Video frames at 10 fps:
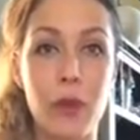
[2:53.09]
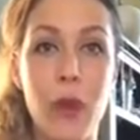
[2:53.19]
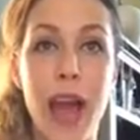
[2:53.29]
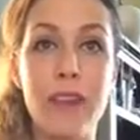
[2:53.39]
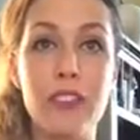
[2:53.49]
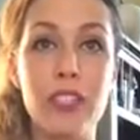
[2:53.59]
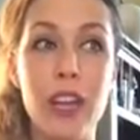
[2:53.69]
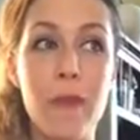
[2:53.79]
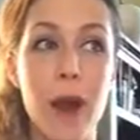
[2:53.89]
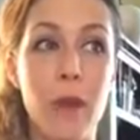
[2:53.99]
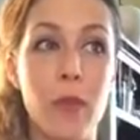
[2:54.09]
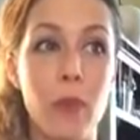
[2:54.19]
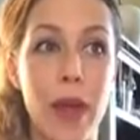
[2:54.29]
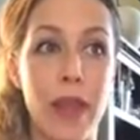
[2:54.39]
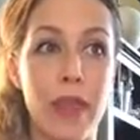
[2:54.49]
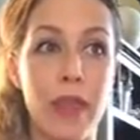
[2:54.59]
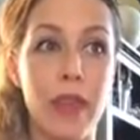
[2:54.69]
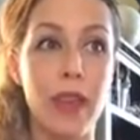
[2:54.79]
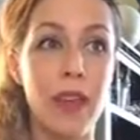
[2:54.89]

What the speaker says: you have to come up with,